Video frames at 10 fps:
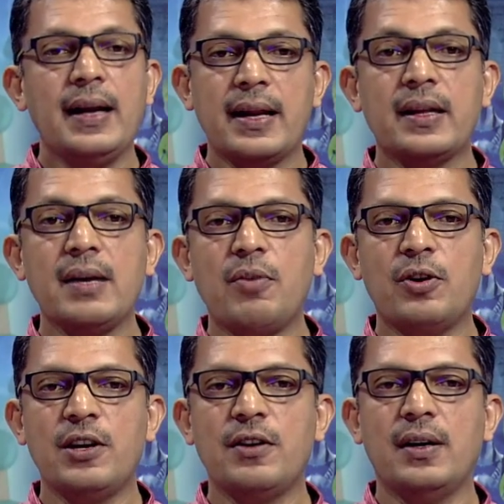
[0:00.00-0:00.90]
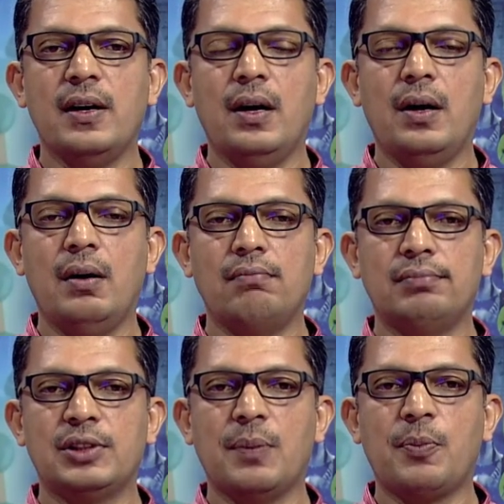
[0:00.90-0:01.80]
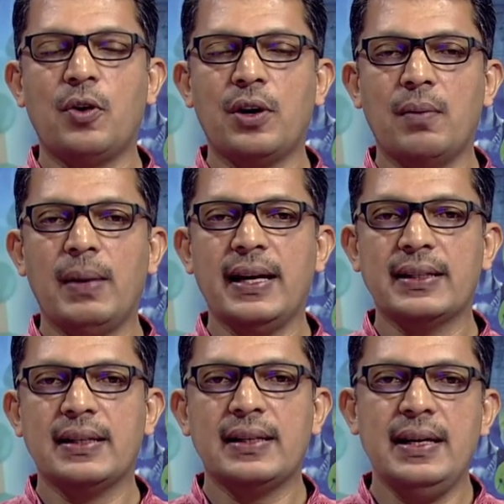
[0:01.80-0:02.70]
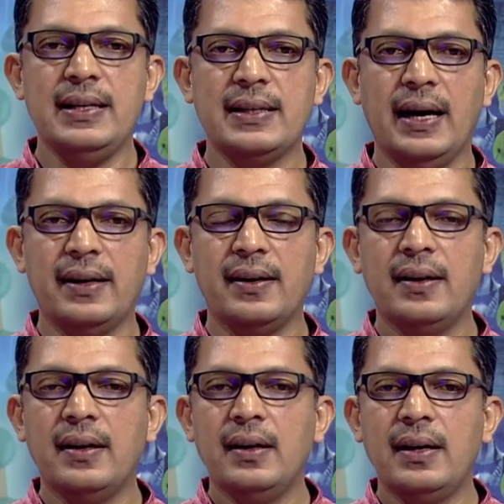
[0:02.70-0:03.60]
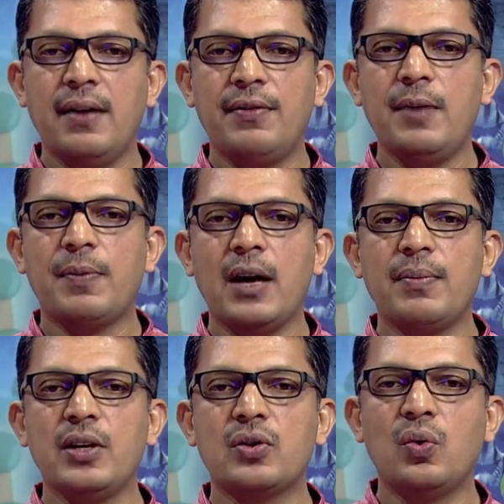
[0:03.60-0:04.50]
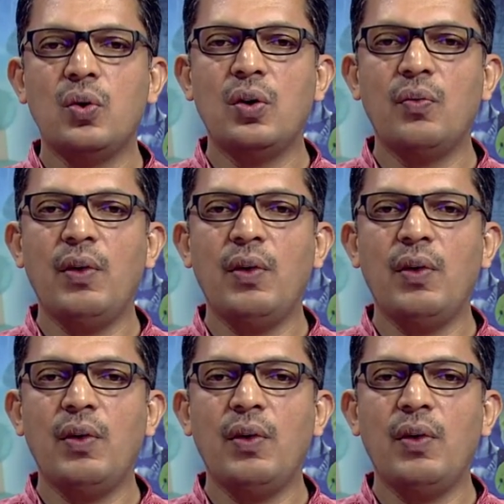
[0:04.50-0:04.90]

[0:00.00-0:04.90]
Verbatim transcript: Another important uh, support by SSA is that every primary school